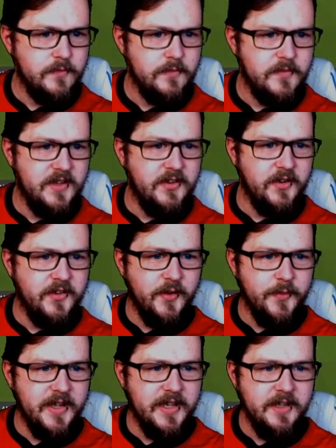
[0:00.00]
He's done
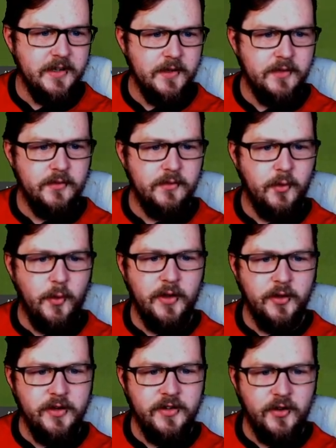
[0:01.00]
something quite
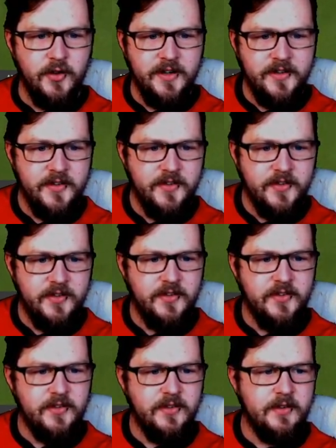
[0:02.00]
good.
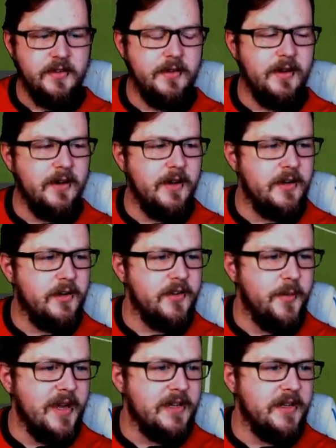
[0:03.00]
Douglas, oh, cuts it
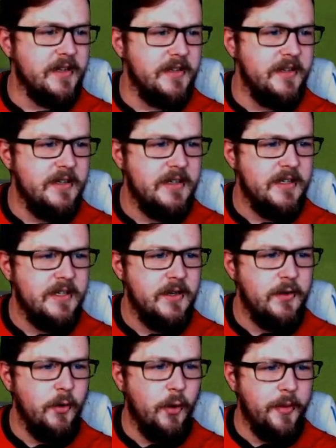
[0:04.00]
back to
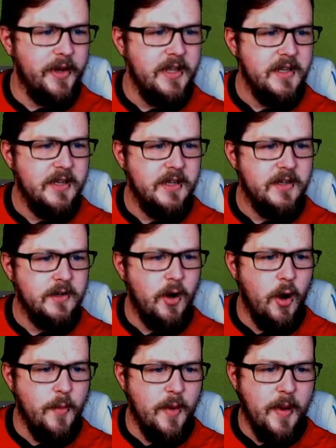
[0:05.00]
nobody.
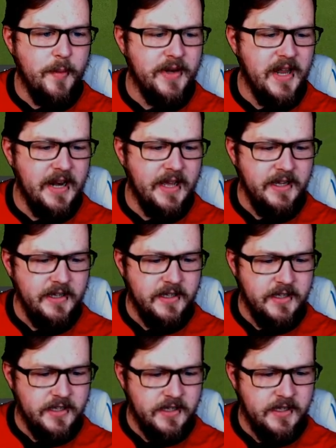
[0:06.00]
Oma Bamadele,
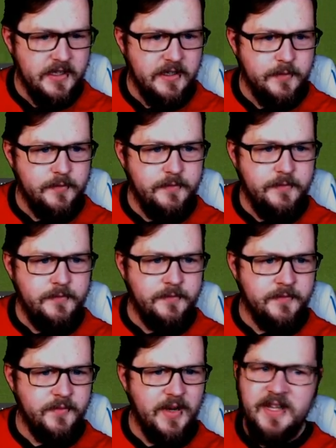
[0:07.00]

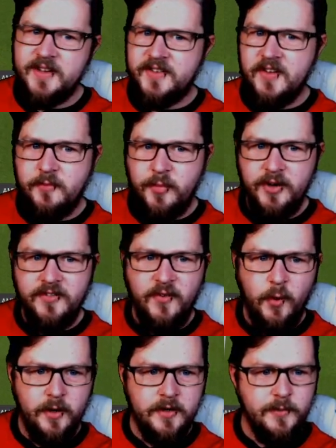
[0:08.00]
playing a
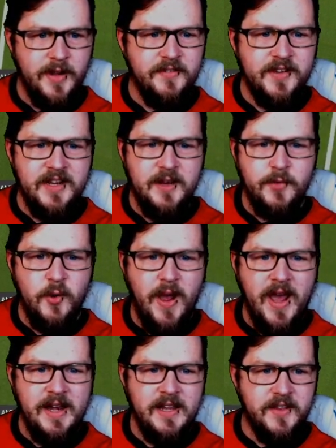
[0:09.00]
7.4. We haven't seen him do
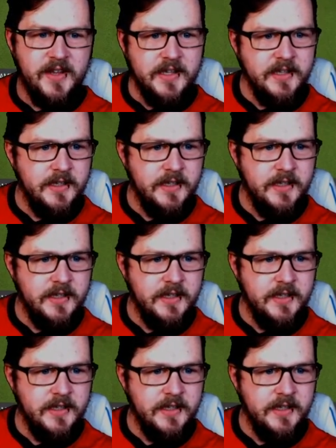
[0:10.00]
anything